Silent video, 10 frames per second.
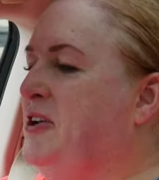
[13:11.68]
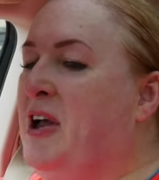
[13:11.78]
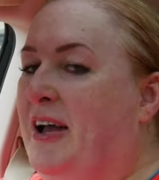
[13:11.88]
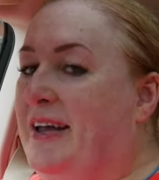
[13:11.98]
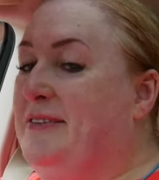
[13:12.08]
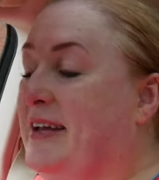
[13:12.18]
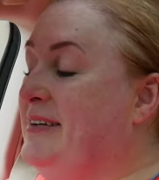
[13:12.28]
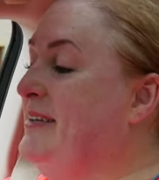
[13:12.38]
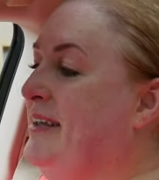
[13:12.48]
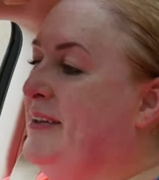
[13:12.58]
I, and
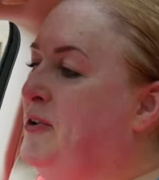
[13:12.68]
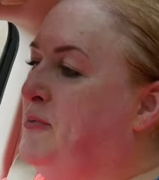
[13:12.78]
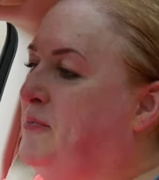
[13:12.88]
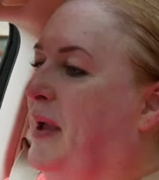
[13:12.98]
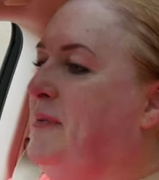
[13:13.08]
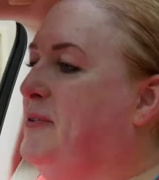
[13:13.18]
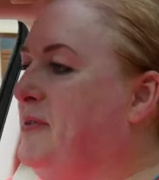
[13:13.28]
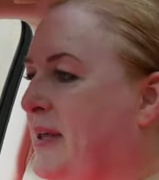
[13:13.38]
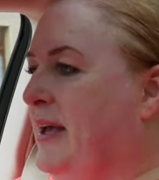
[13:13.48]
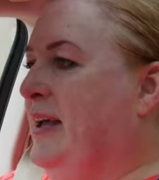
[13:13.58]
I, I don't. I do,
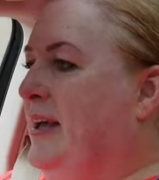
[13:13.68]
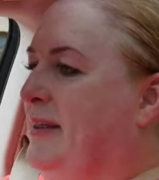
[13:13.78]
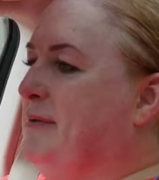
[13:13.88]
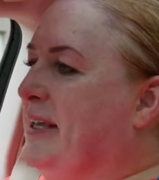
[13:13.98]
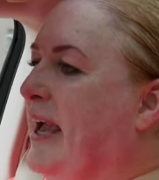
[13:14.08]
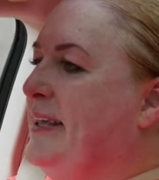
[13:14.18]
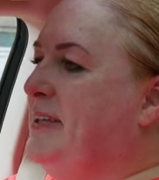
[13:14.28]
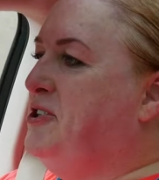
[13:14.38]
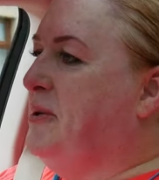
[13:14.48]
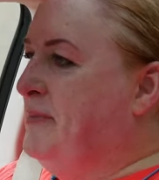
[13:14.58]
there was a guy in
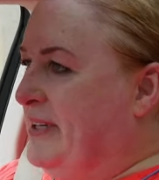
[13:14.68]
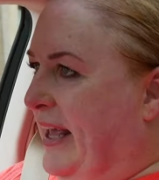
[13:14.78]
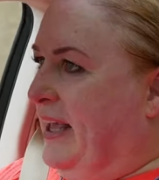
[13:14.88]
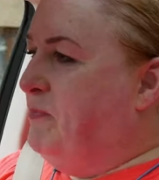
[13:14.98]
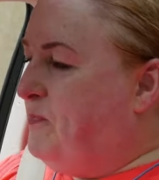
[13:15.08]
the gym today,